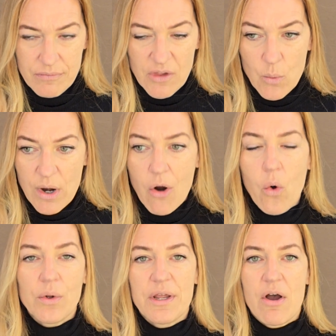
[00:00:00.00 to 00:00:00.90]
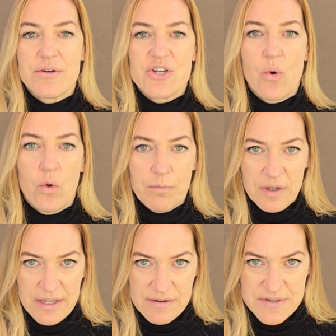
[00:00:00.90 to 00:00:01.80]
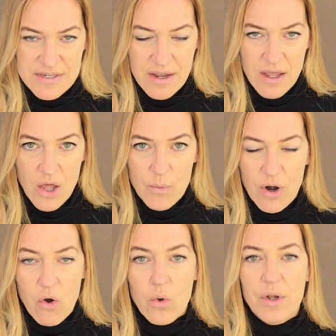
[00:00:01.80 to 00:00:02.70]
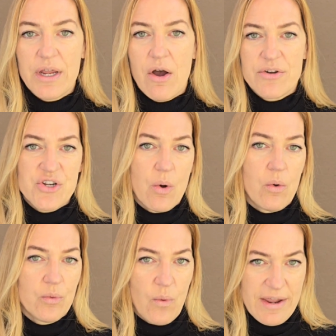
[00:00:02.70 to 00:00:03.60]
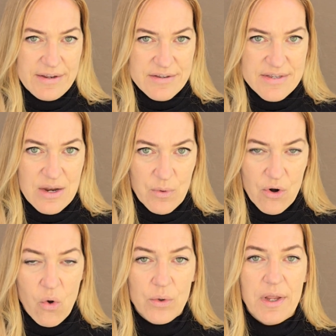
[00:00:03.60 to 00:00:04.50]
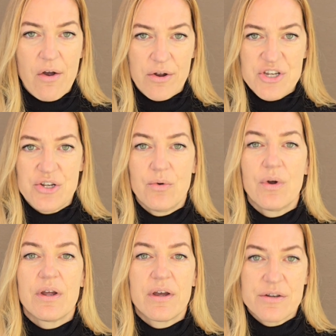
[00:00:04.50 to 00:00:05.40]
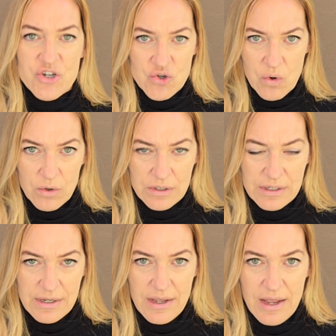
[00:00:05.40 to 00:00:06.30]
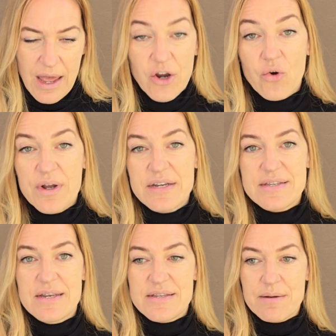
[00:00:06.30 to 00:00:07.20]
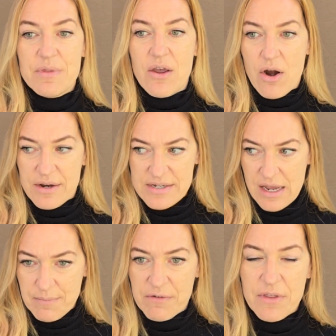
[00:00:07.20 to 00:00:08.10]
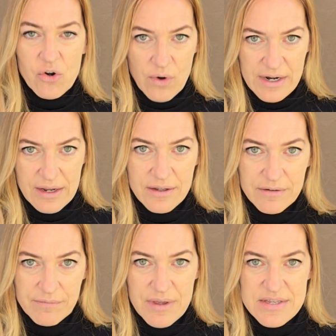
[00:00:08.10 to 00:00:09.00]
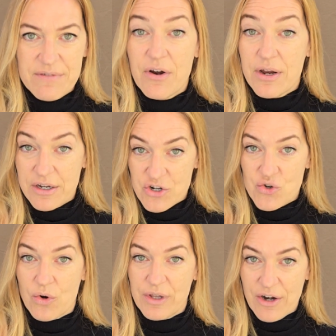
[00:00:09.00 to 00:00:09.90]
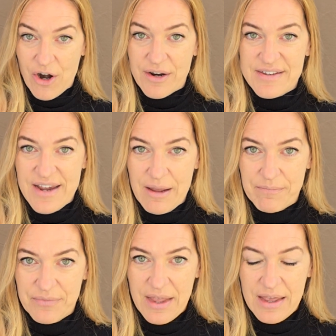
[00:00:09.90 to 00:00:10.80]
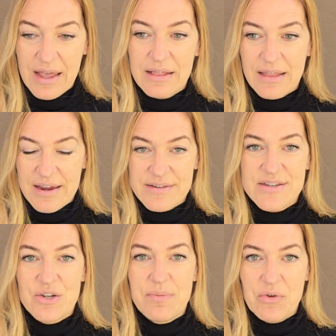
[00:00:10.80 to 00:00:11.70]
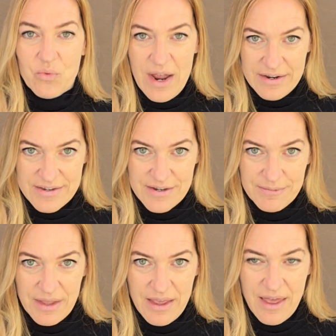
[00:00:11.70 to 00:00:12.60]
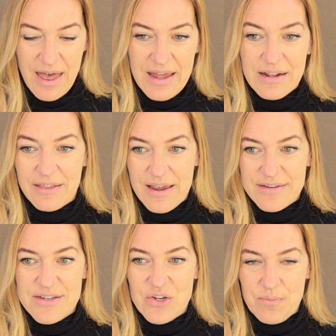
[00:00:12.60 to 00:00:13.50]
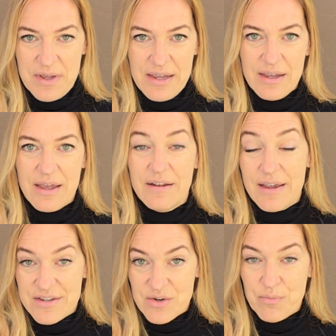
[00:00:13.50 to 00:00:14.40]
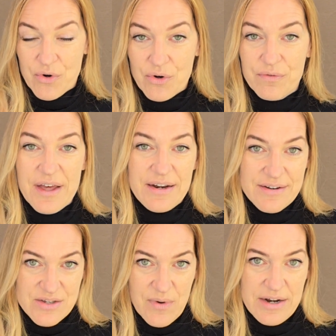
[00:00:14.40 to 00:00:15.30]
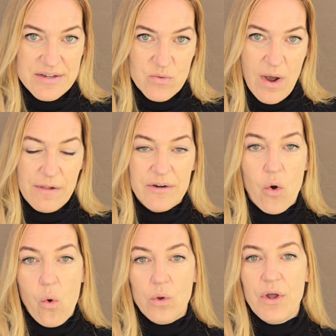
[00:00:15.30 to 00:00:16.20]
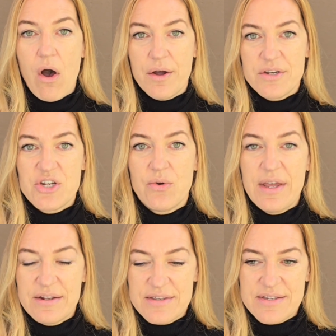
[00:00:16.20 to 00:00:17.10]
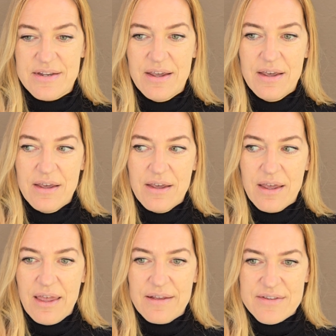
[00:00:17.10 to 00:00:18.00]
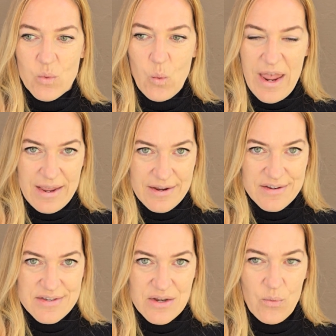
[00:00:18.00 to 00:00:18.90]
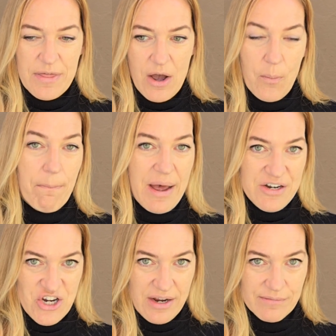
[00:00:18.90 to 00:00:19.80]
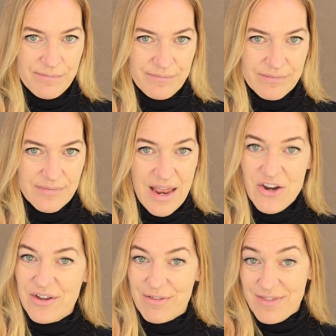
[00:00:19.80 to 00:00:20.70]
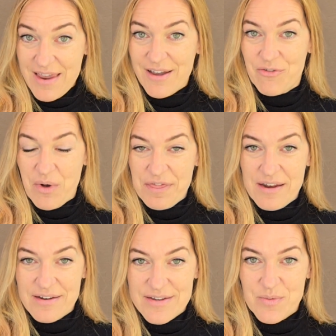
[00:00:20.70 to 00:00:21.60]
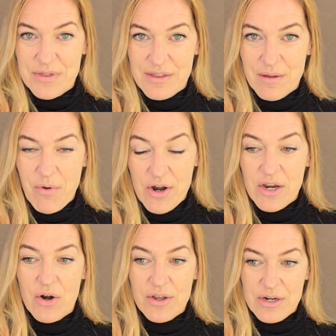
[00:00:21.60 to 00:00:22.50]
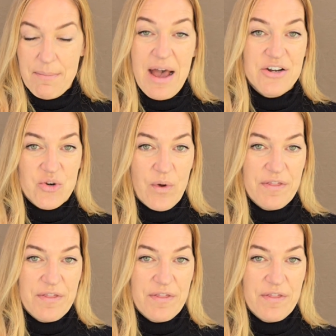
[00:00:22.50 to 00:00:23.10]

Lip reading: We are holding on to old beliefs. We are holding on to old ways, and we're holding on to control. And criticism, the archetype of the critic, is a very controlling archetype. It likes to be right. And it likes to prove that it is right as well, and hold on to its ways without budging. And you can think of what that does within the body, or you can imagine what